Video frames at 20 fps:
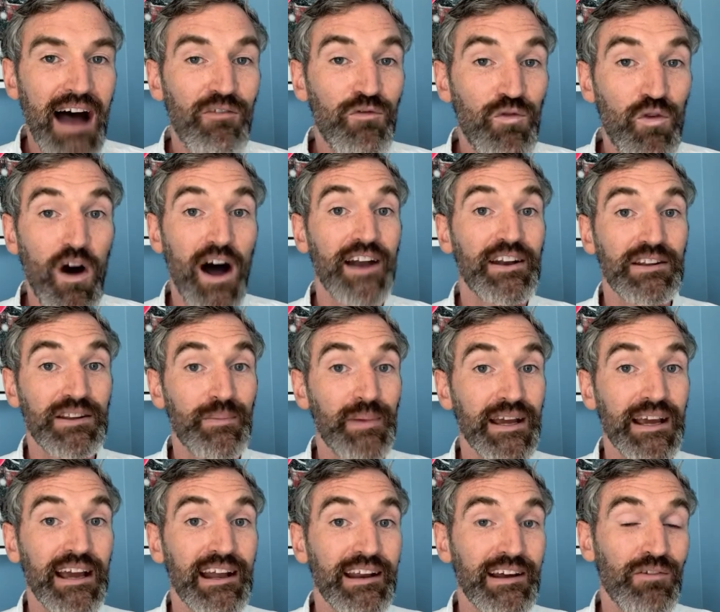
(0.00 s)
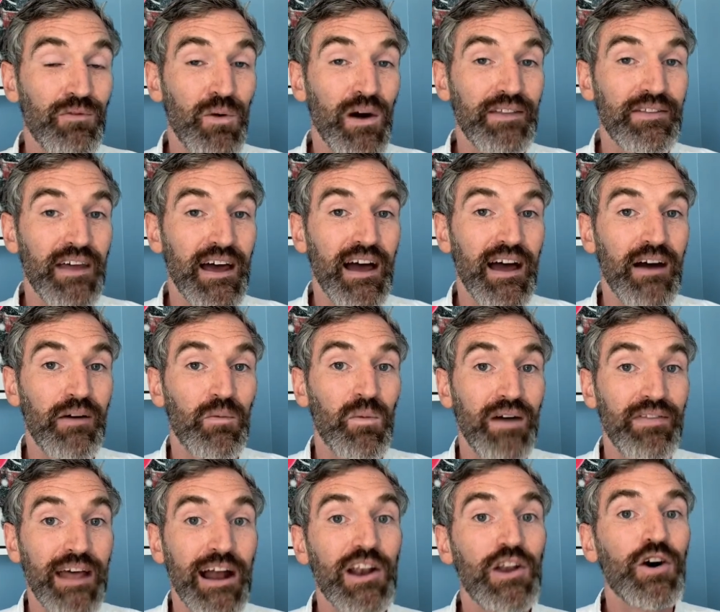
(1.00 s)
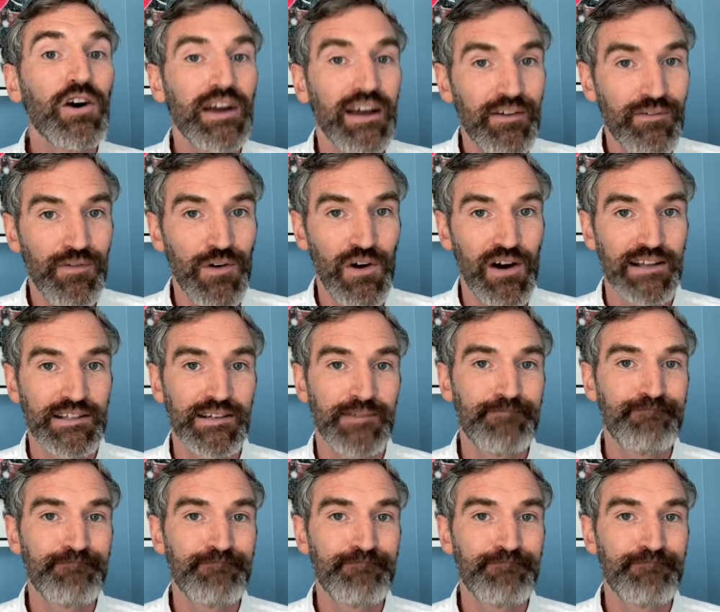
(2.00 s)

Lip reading: right at the beginning of when they're looking for it.